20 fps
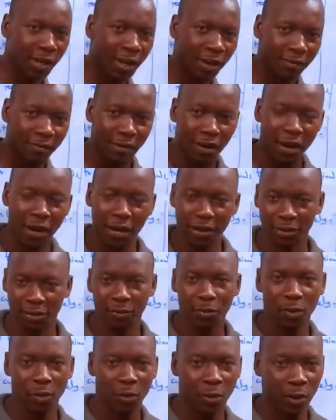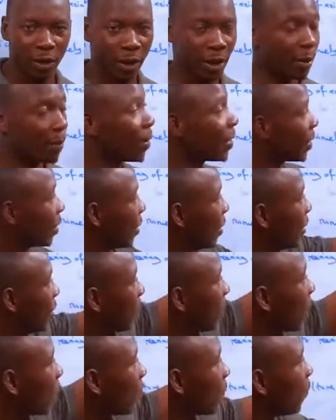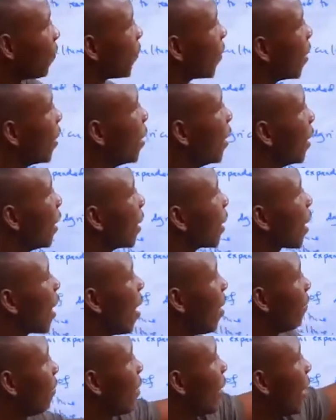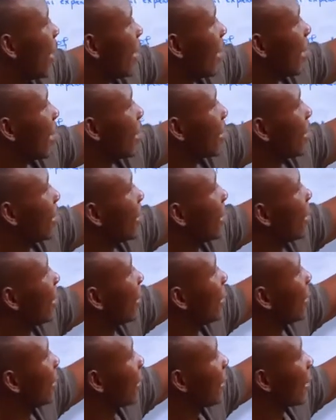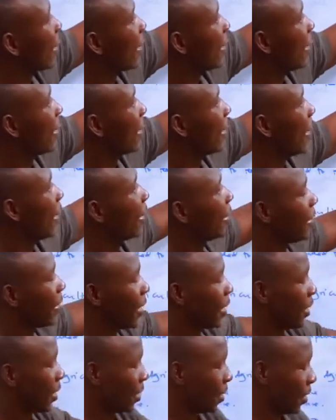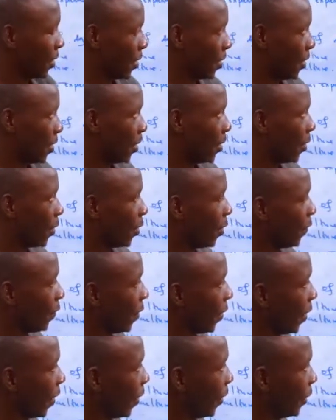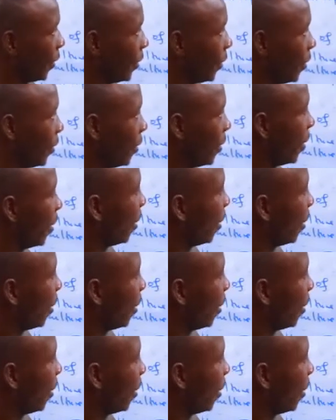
cover a small area, but this one cover a larger area of the land.